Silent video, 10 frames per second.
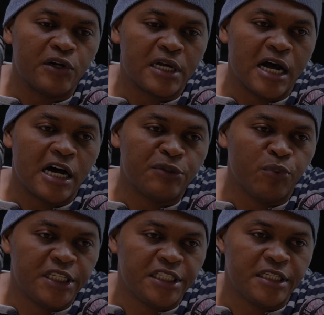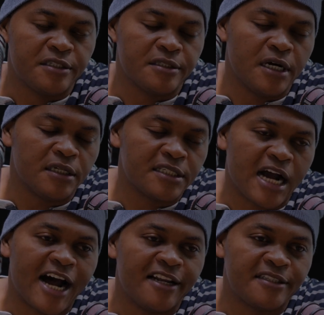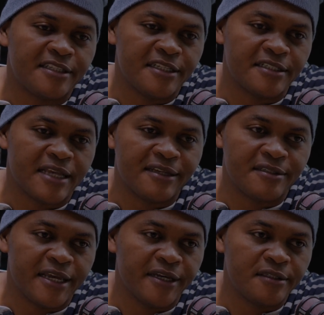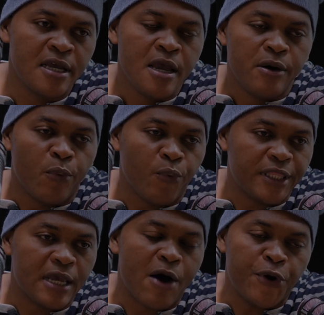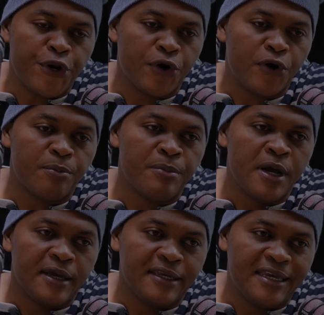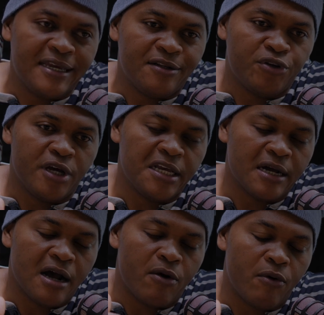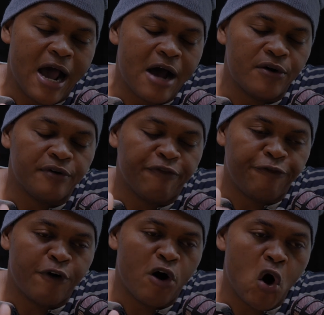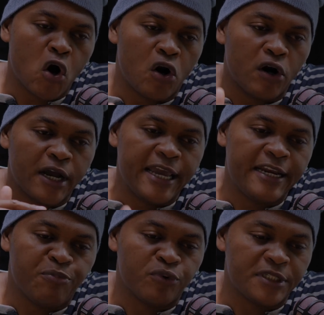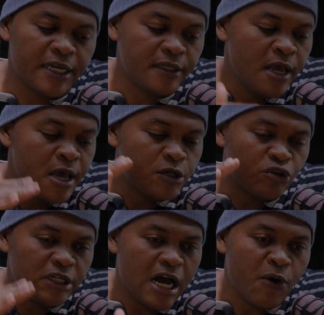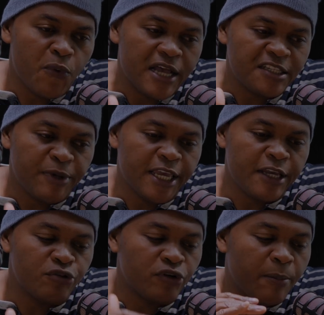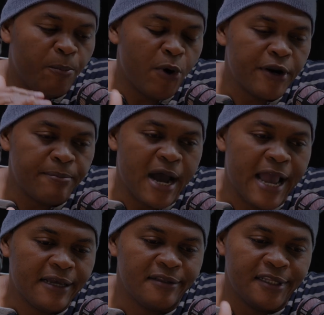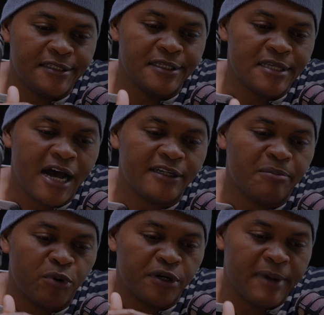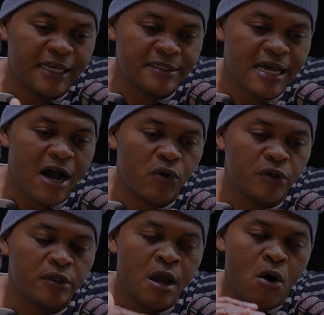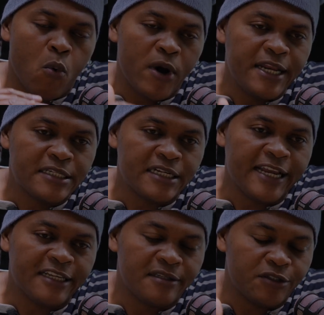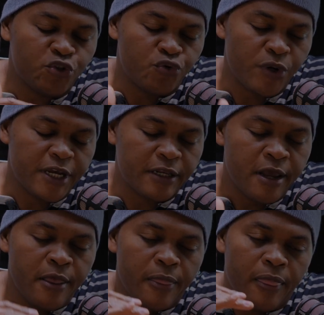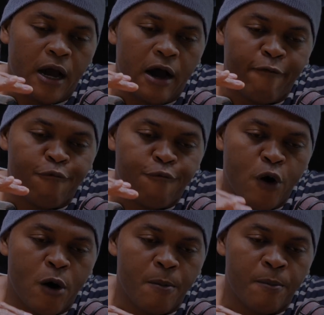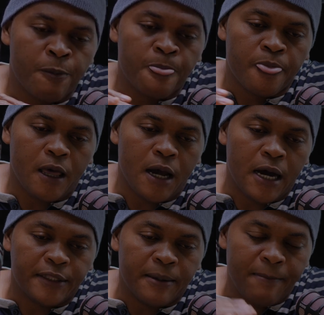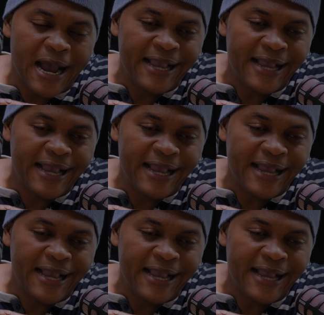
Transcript: card, which is the Scarlett 6i6 with our knob gain turning around 4 o'clock 80%. So now we are speaking to the pod mic. This is how the pod mic sound when it's connected straight from the mic